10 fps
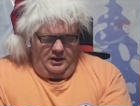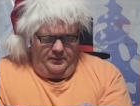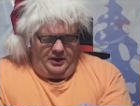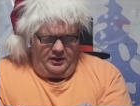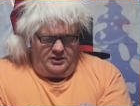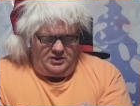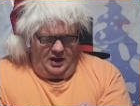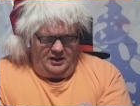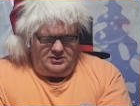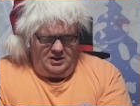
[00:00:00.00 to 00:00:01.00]
America's
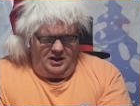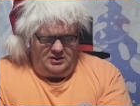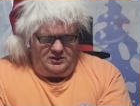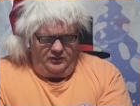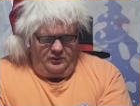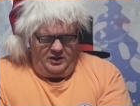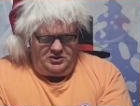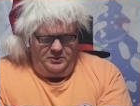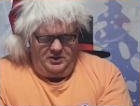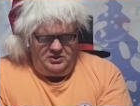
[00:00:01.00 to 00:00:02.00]
Hot Sauce. For
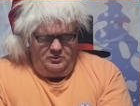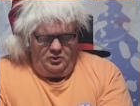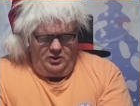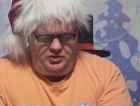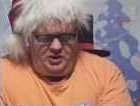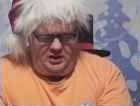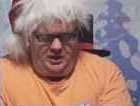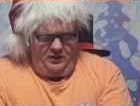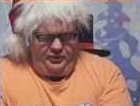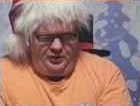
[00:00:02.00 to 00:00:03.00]
recipes and more, check
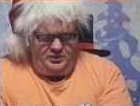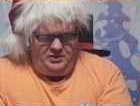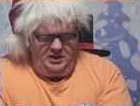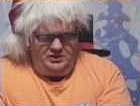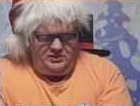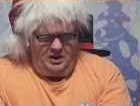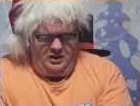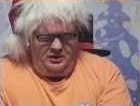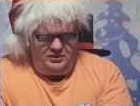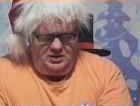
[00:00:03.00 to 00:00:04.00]
out
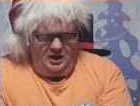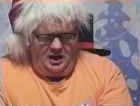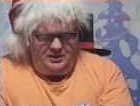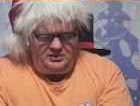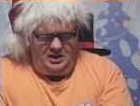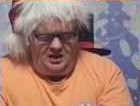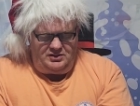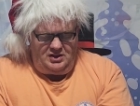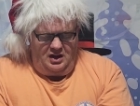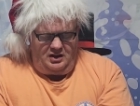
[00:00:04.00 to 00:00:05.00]

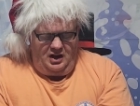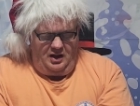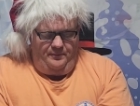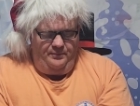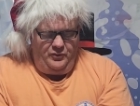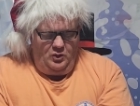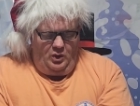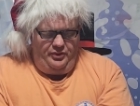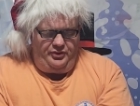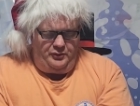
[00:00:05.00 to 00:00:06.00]
13starshotsauce.com.
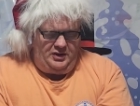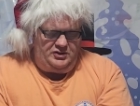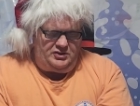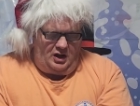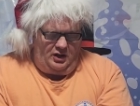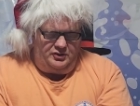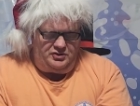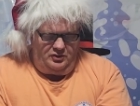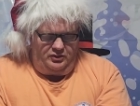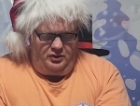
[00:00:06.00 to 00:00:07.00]
One three
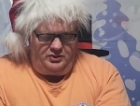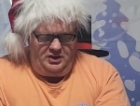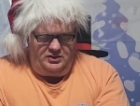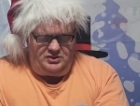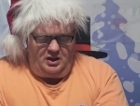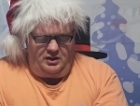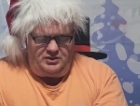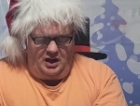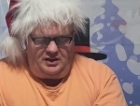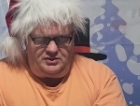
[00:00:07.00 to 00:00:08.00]
stars, so
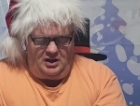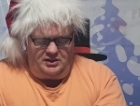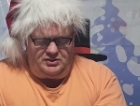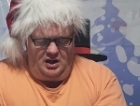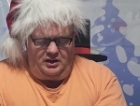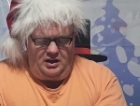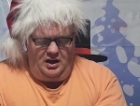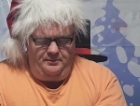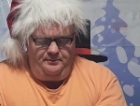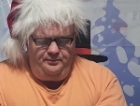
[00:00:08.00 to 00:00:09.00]

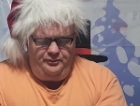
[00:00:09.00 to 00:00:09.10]
13starshotsauce.com.